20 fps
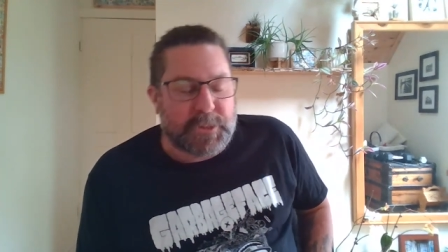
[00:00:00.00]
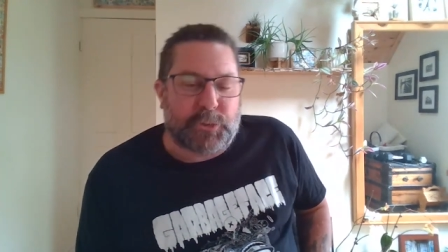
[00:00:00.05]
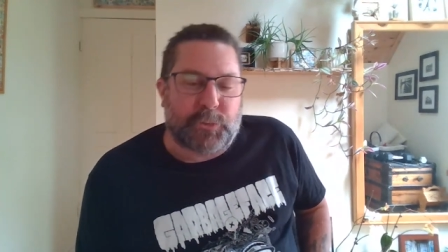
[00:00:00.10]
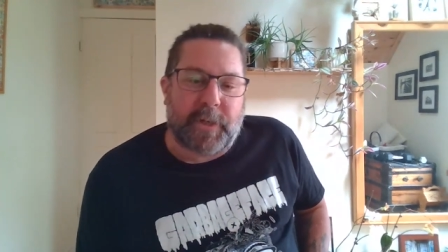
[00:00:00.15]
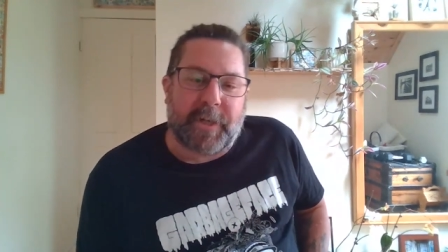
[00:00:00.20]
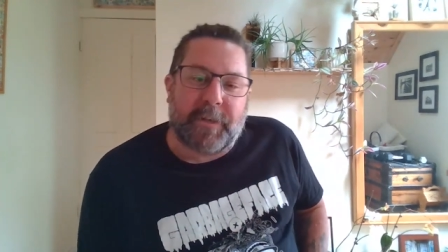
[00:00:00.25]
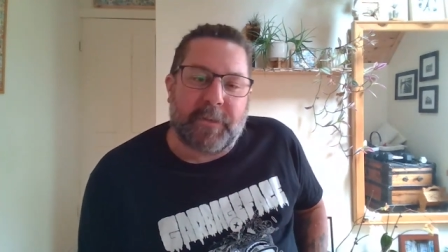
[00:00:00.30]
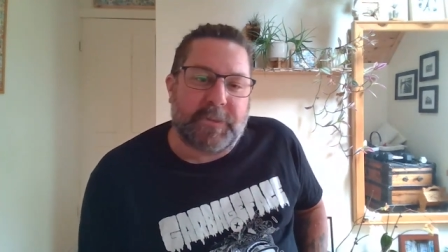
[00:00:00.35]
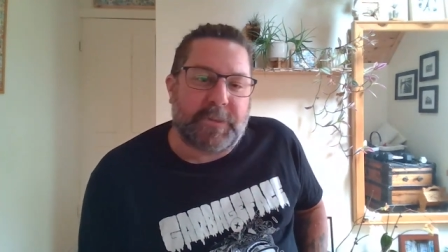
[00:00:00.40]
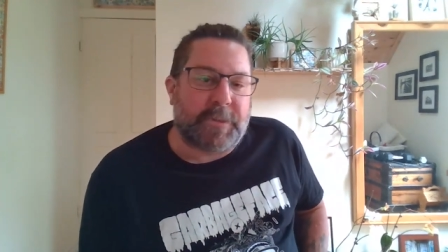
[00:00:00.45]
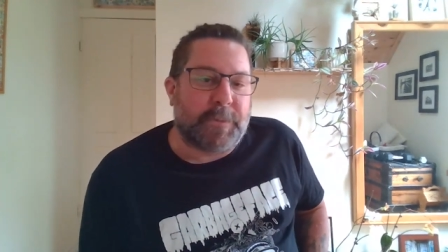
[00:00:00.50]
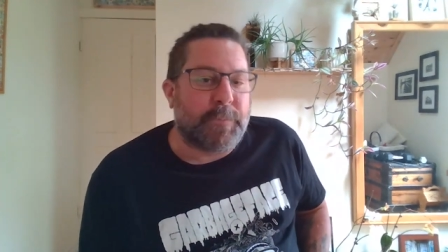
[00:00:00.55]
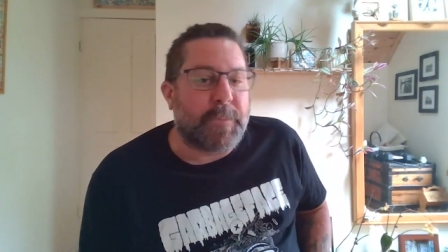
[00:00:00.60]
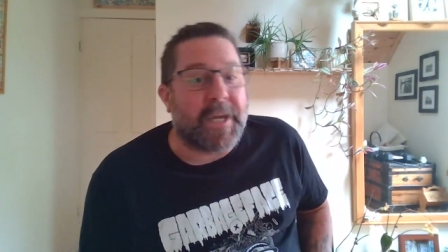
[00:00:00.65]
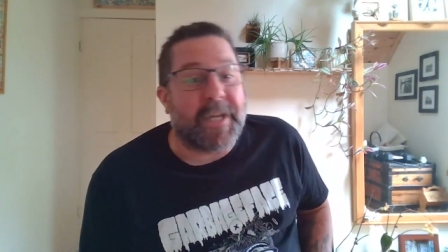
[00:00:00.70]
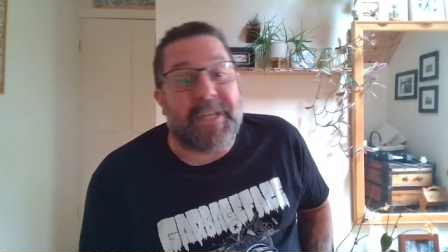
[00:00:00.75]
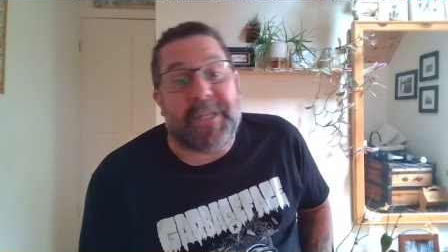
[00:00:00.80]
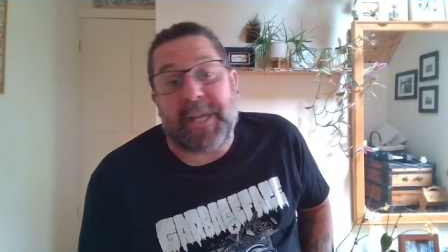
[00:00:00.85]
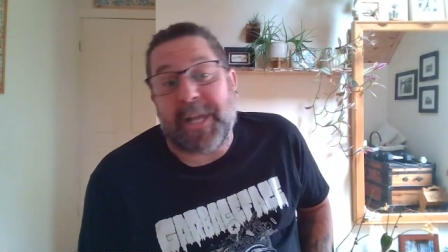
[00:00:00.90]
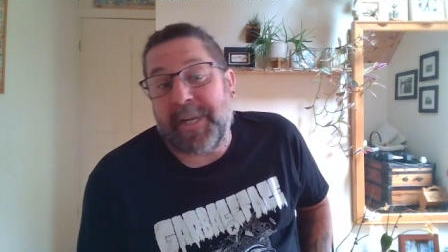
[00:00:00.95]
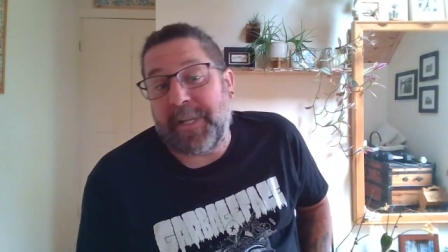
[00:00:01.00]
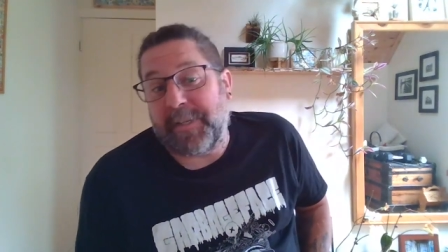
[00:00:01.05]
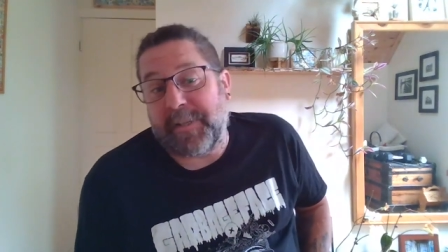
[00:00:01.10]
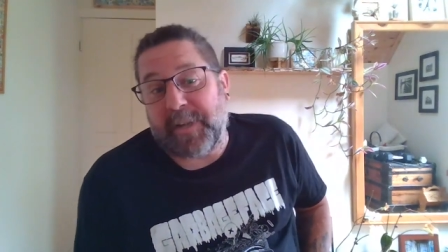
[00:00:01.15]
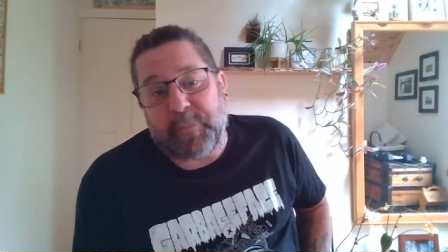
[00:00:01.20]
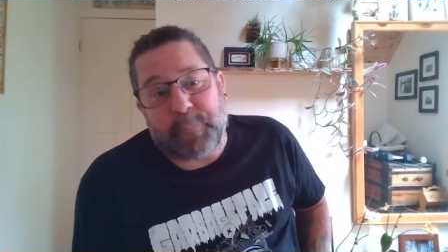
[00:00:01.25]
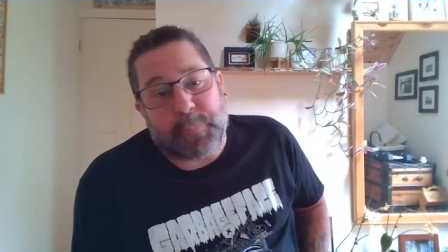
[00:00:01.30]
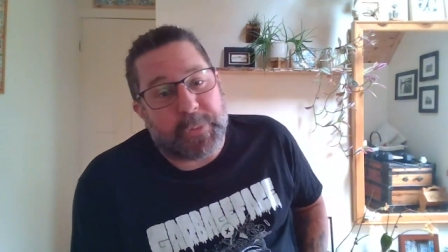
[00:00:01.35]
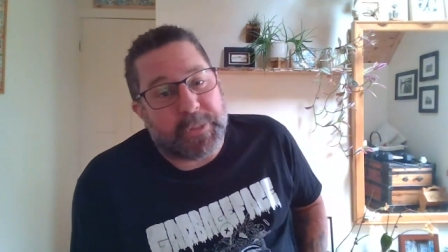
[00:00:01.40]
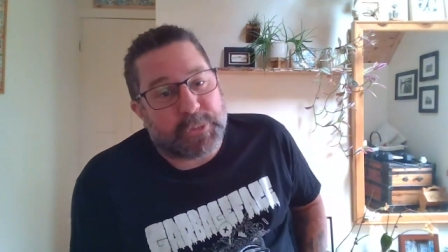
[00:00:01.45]
triggers them. I get it.
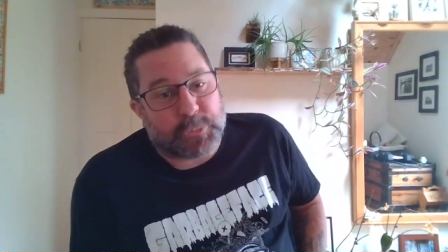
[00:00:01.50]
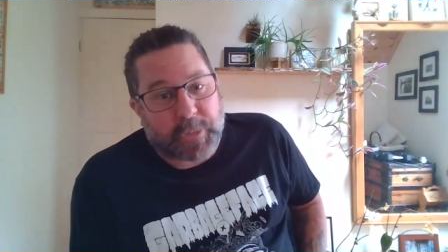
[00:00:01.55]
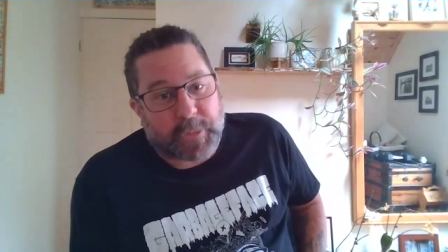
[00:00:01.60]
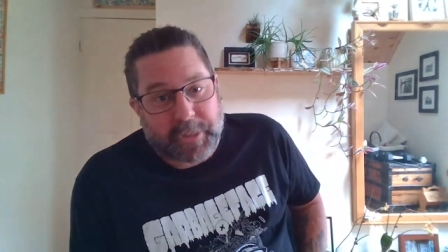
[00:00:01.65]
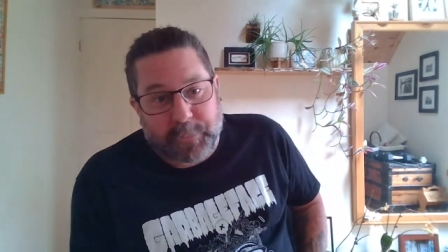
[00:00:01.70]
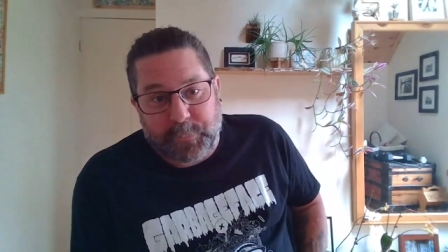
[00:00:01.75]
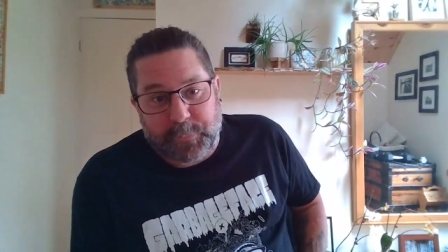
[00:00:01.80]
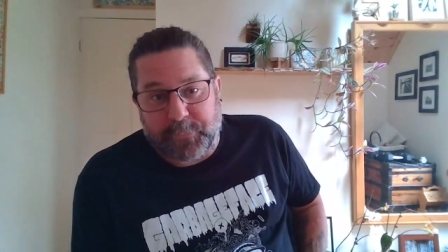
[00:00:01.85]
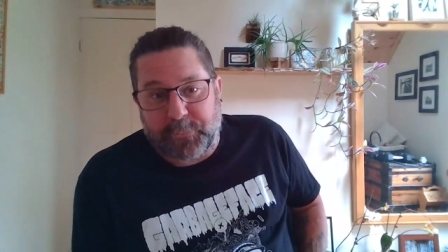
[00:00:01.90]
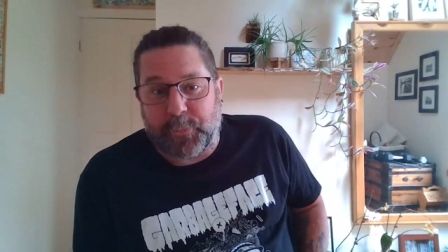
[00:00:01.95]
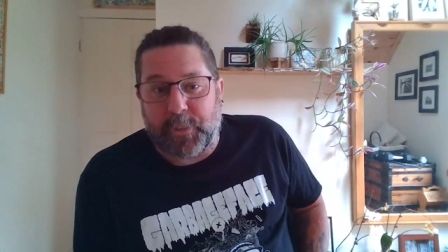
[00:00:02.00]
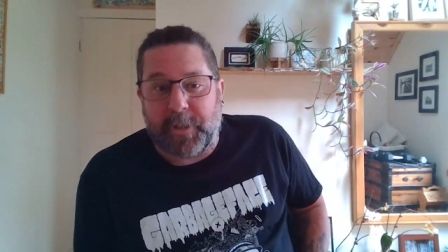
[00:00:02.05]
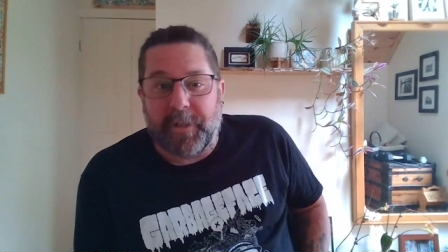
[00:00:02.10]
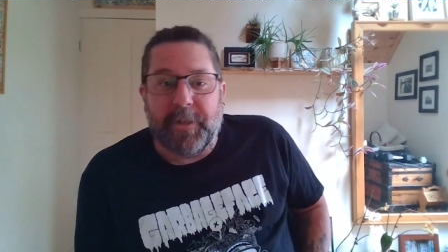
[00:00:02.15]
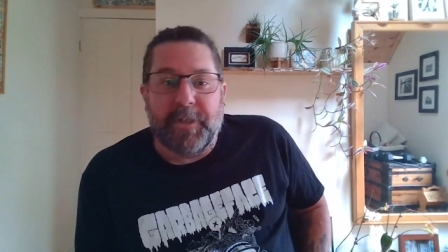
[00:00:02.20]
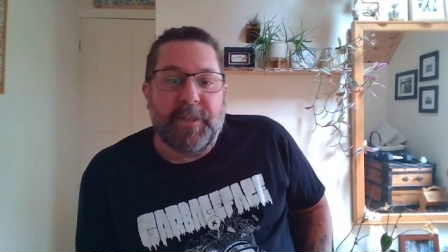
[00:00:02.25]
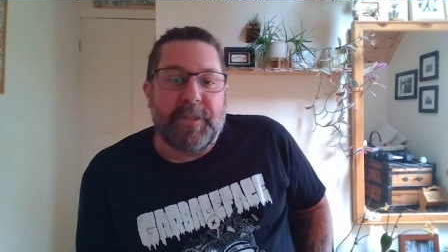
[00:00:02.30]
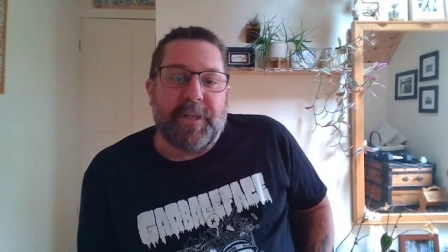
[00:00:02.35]
I've been triggered yeah. before.